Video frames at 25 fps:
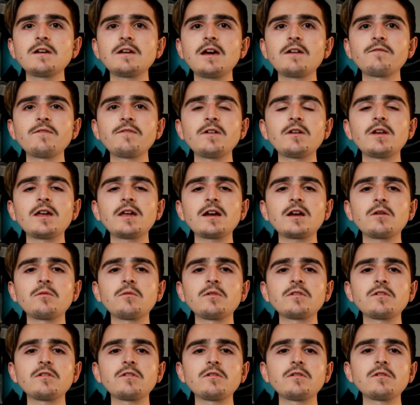I felt like I
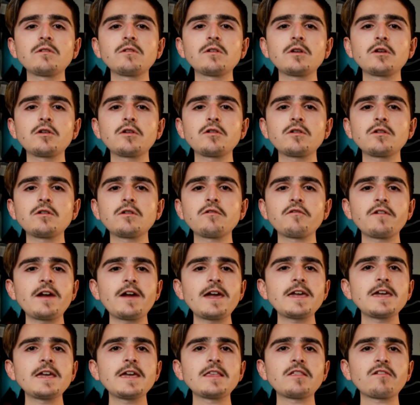wanted to
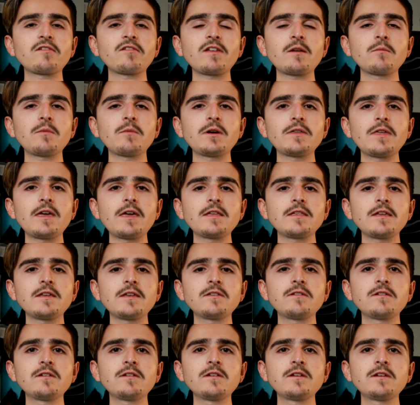create in the same way they
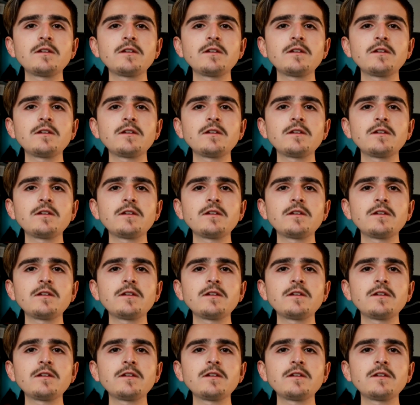did.